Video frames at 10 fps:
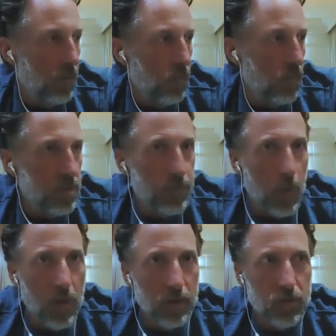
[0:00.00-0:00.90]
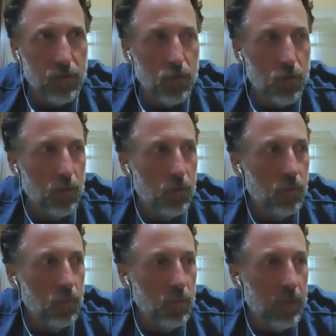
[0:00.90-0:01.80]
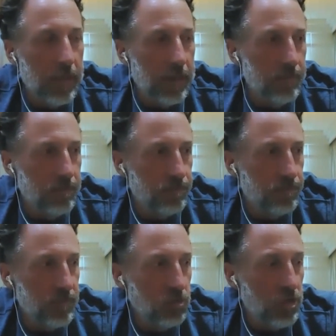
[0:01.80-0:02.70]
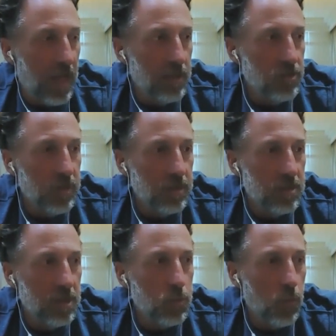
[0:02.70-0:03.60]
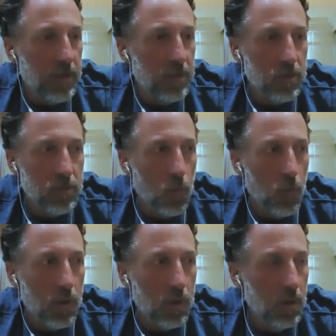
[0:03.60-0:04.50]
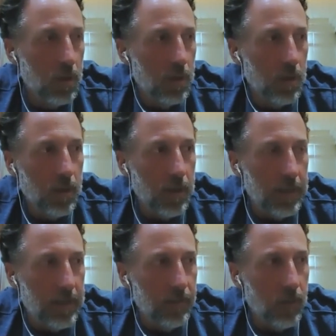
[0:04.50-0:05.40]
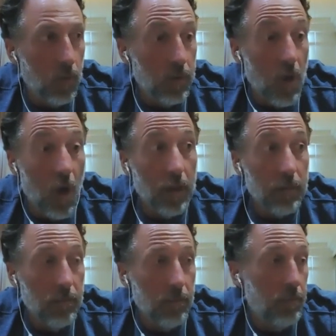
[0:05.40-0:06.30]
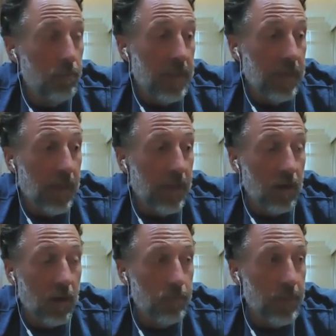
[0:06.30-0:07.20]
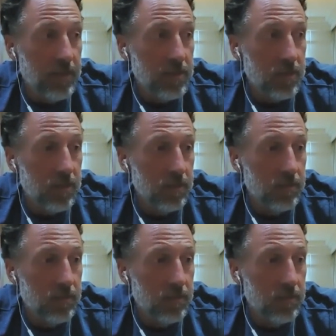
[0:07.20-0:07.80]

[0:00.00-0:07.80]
response to challenging situations, or not being at our best